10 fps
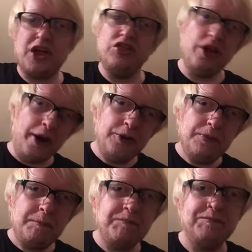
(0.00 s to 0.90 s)
No,
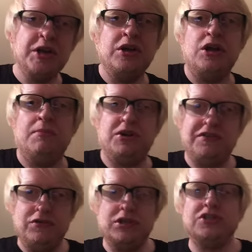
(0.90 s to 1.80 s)
but
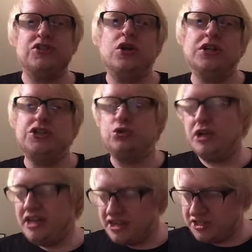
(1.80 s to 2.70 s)
if you want a solid
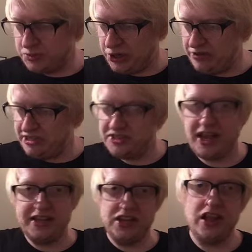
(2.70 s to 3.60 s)
drinking experience
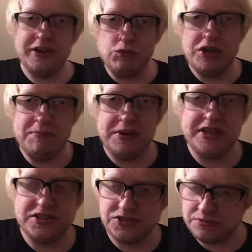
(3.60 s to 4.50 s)
and you like wheat
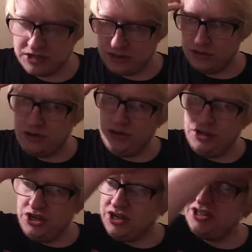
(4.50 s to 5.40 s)
beers,
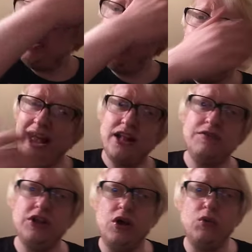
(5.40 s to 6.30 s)
you could do a hell
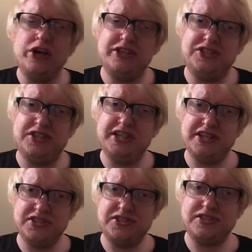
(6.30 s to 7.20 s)
of a lot worse than
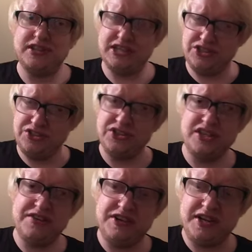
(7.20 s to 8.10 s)
this. Let's just
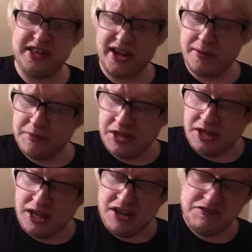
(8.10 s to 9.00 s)
leave it at that.
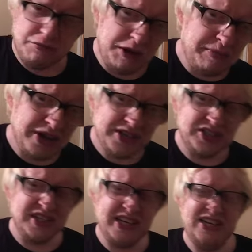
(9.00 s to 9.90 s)
For me
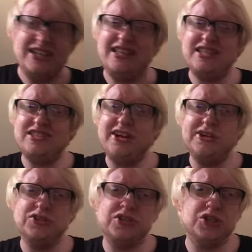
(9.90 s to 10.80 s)
personally, this style
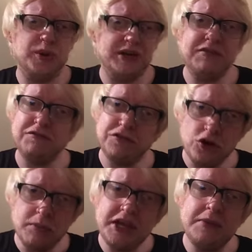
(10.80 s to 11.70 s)
doesn't do anything
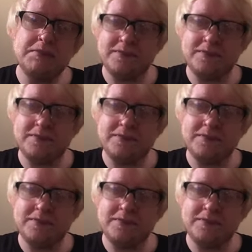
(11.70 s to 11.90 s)
for me.